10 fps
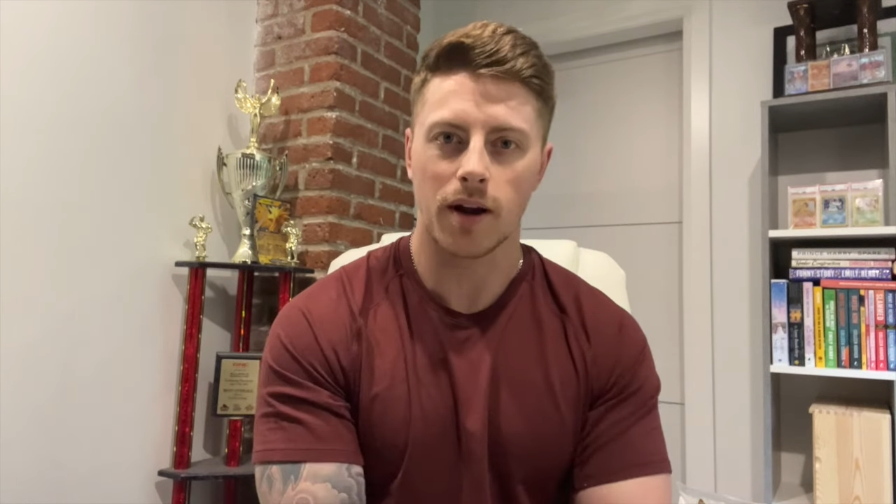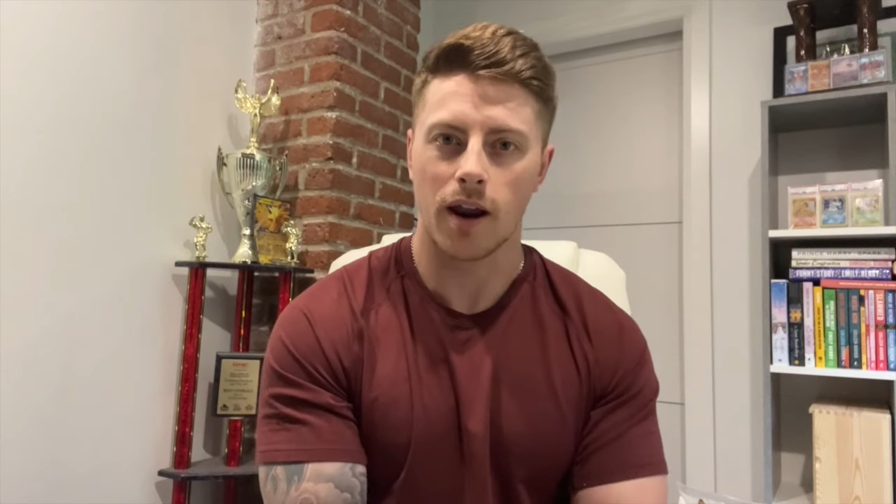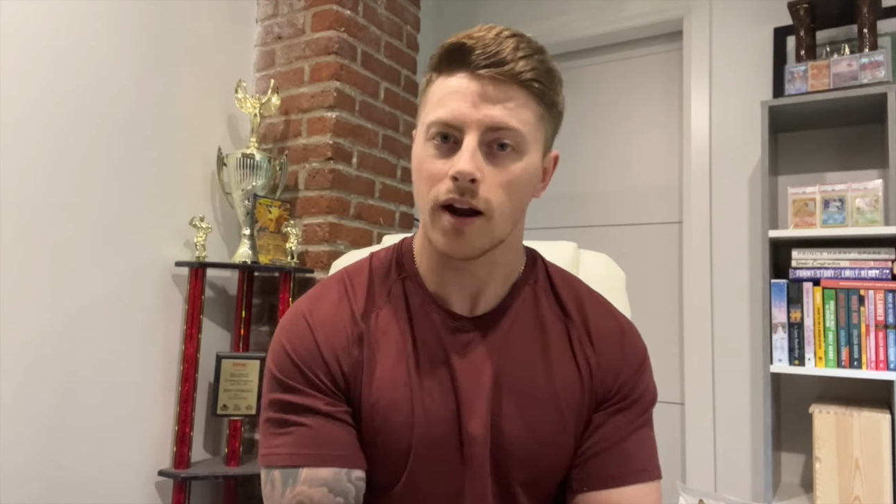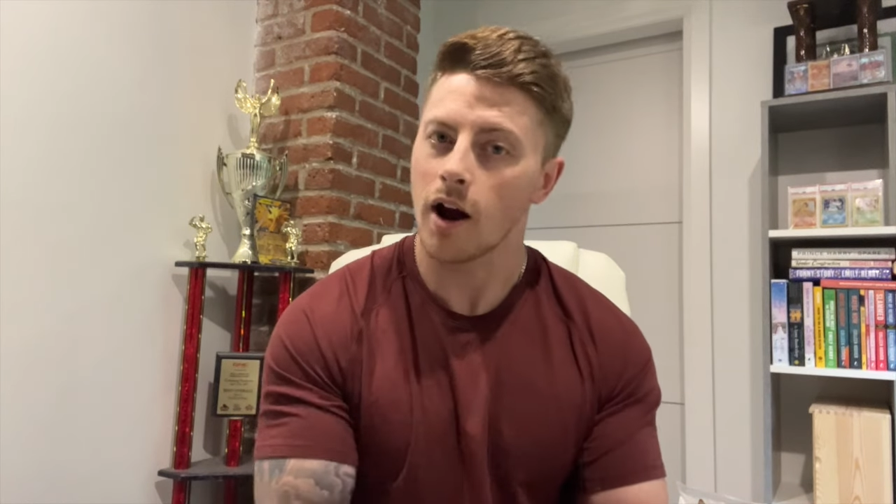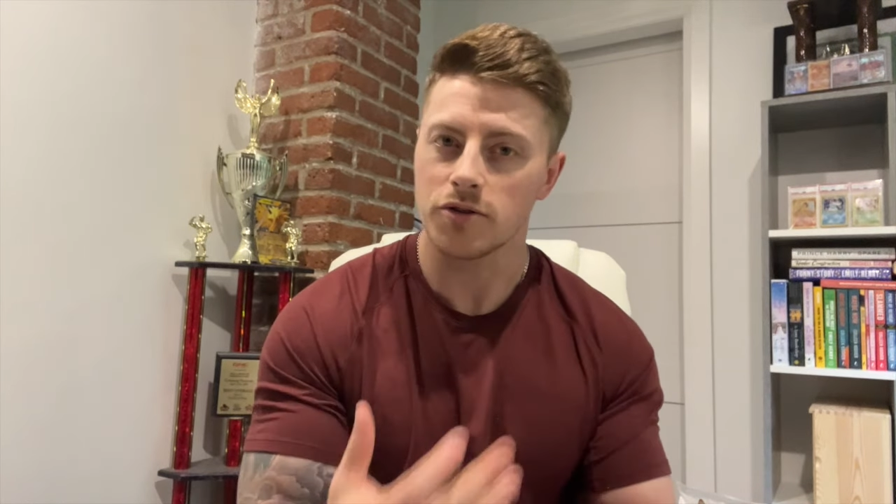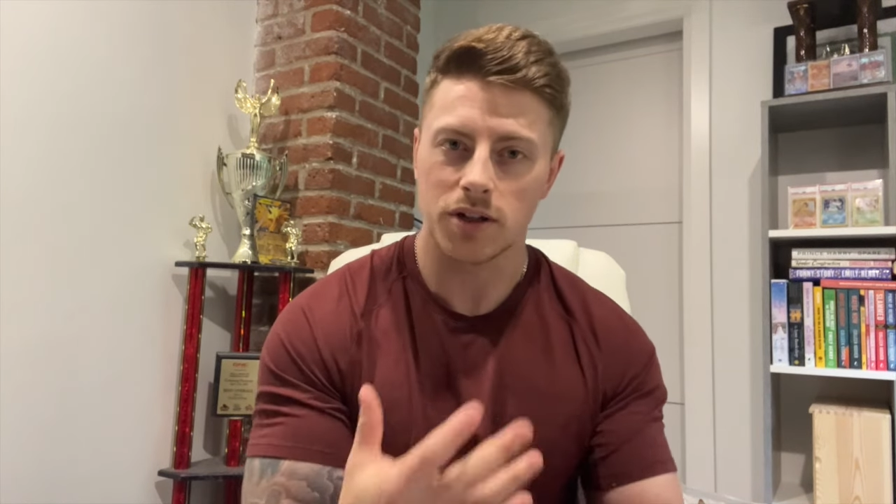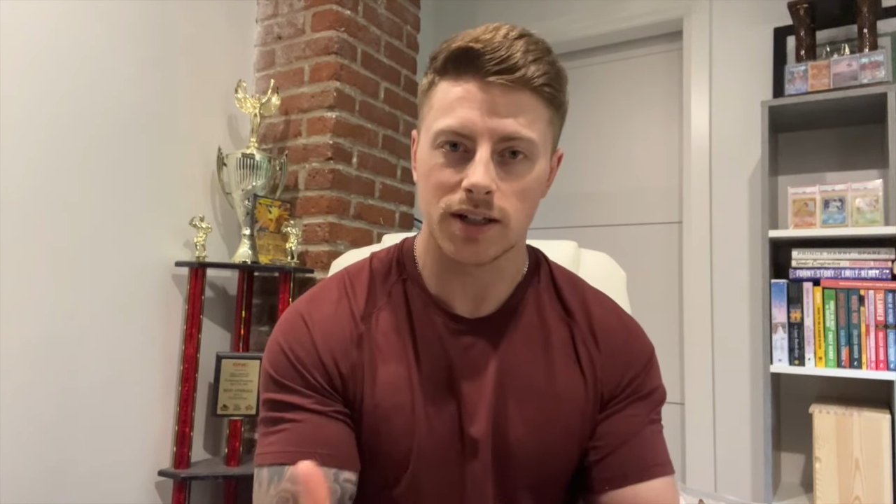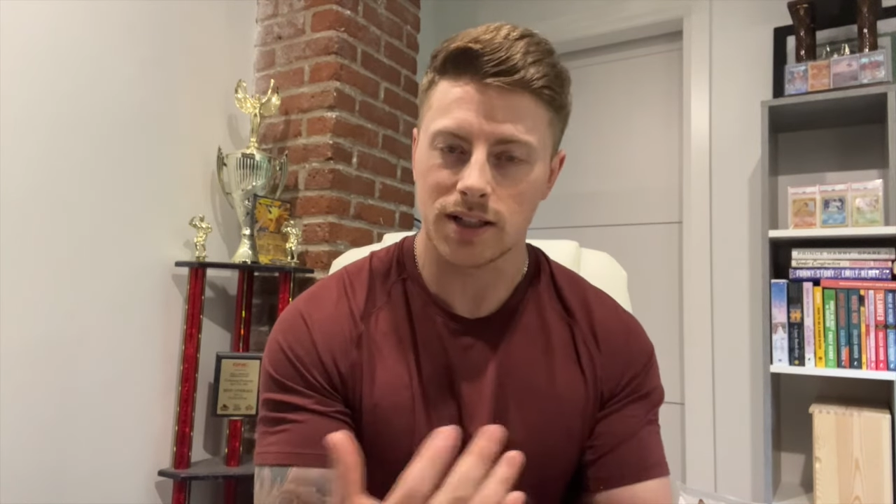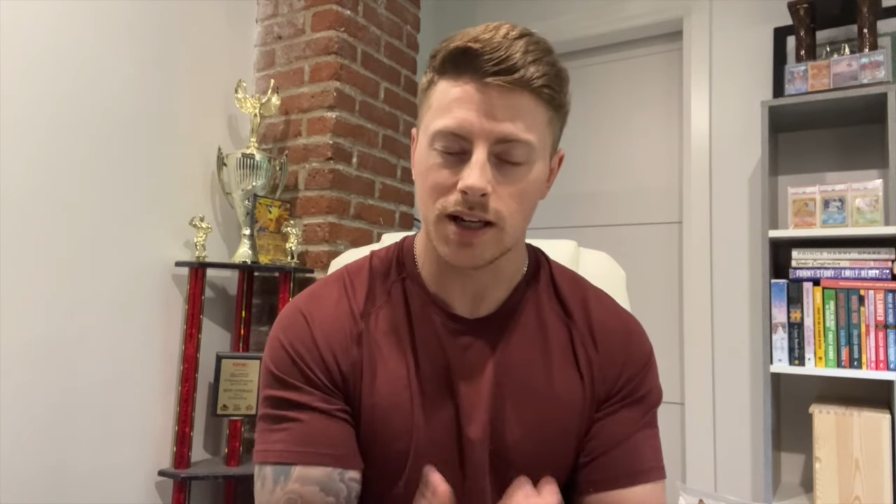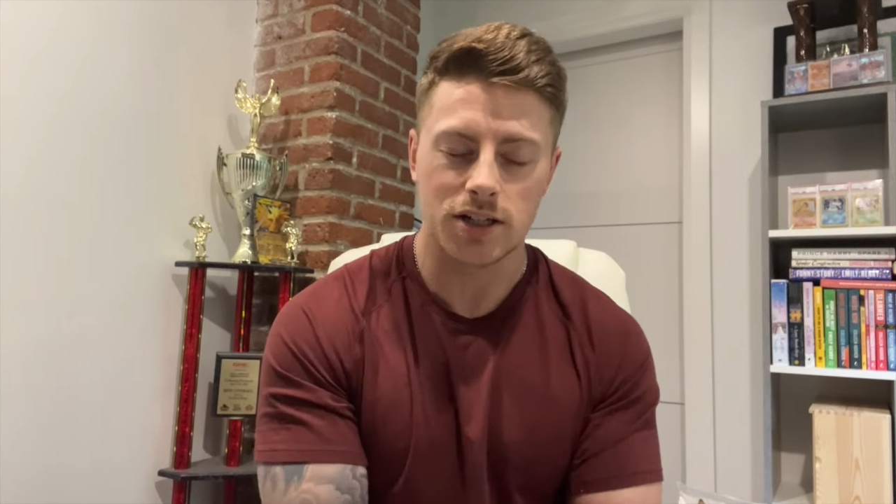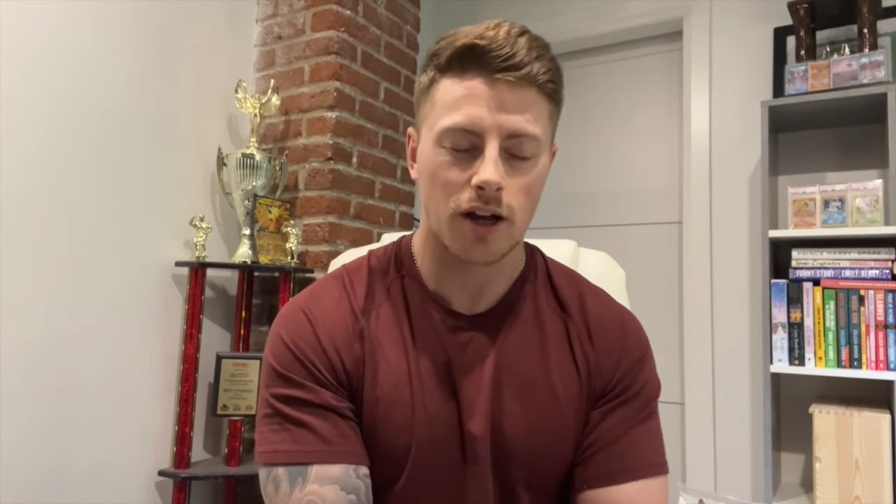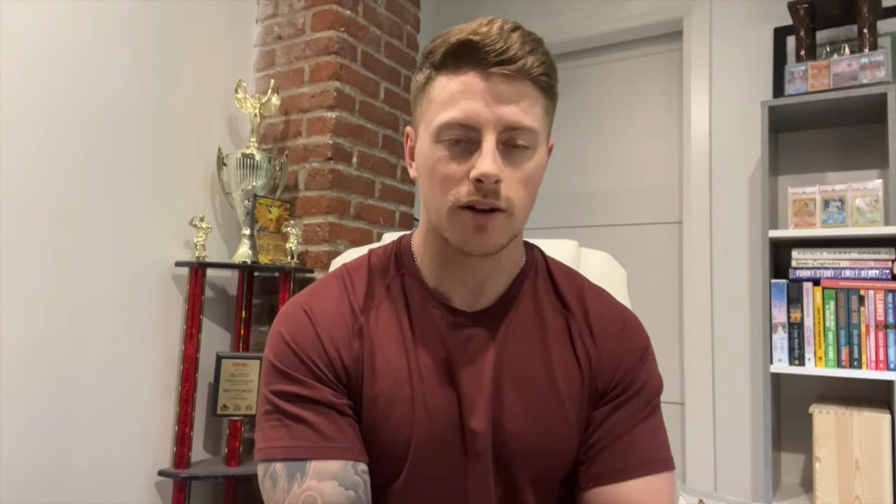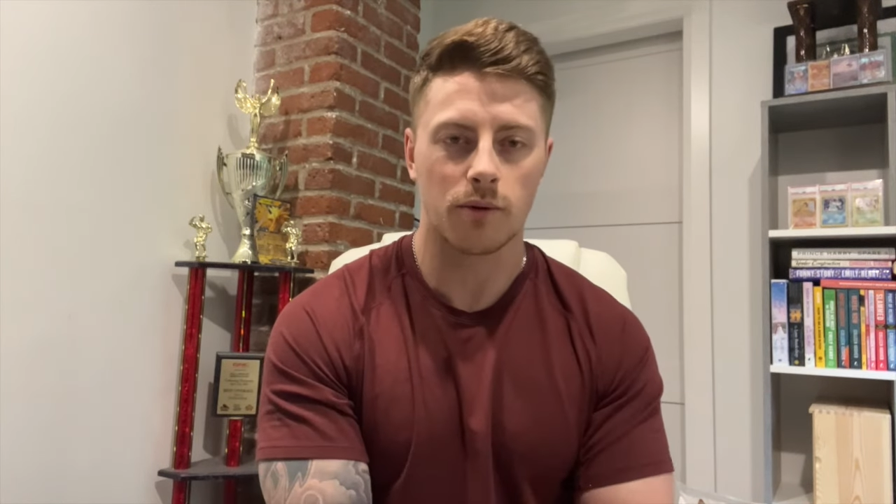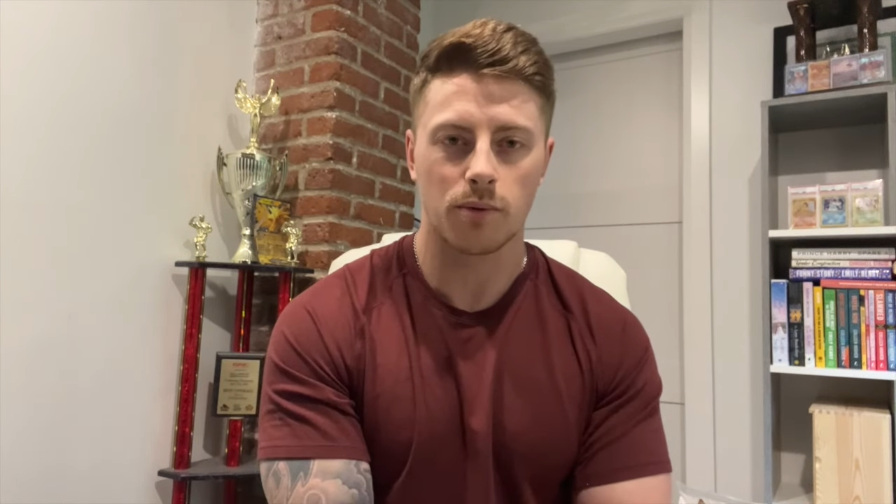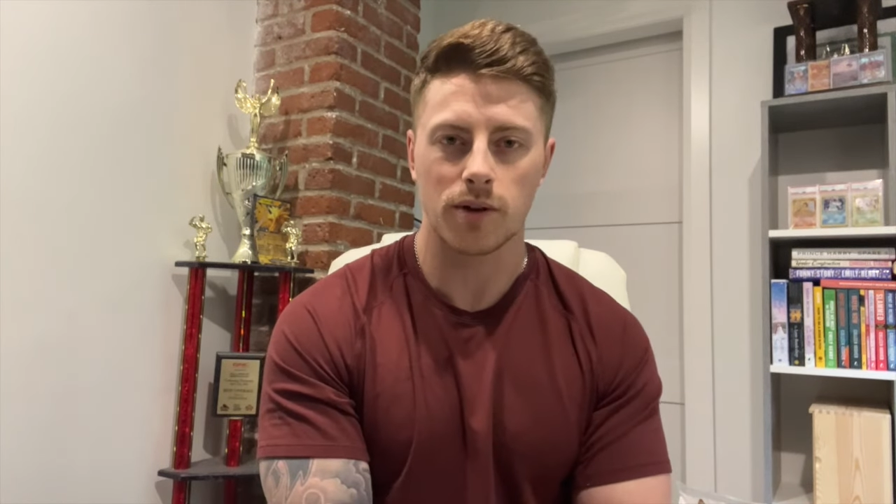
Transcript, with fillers: kind of contradicting each other with